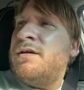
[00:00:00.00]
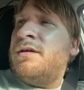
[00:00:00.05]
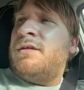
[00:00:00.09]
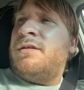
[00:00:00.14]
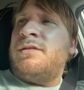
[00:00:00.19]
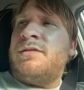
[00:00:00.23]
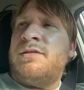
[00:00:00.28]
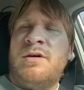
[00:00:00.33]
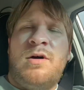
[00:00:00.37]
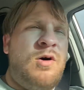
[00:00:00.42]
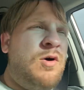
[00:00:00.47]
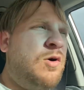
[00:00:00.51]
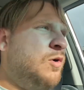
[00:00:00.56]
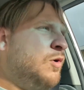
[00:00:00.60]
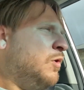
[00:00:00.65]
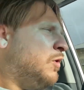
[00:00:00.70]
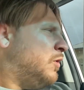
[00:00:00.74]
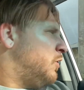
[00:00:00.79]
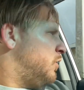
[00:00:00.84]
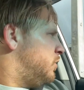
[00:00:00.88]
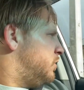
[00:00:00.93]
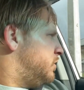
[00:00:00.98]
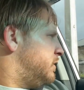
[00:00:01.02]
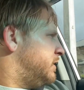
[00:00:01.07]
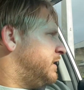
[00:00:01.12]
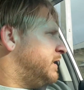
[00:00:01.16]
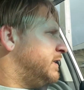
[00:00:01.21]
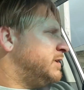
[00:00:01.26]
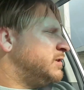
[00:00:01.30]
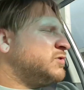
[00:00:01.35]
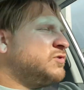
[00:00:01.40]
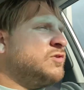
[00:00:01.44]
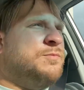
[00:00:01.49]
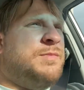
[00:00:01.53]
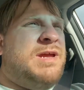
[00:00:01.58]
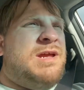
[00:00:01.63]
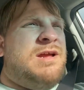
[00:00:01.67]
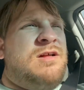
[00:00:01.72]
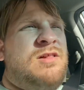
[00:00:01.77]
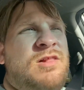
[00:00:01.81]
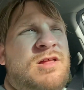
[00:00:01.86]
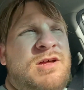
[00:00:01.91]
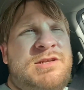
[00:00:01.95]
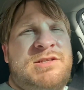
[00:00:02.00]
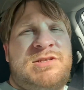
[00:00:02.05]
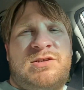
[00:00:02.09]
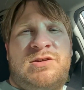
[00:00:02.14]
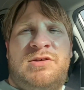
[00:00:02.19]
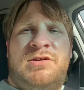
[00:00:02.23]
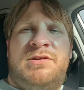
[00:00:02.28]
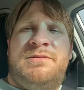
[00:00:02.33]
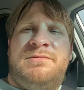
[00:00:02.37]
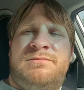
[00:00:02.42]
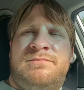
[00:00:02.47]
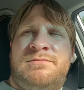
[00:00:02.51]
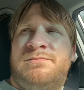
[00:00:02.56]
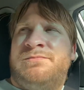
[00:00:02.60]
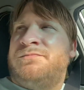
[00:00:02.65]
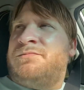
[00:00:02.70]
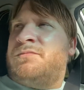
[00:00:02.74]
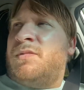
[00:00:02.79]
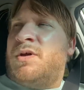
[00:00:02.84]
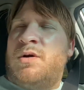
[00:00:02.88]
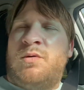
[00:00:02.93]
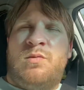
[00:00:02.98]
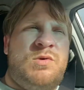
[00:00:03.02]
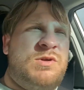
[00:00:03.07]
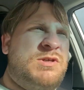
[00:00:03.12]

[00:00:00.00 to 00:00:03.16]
the whole instrument cluster was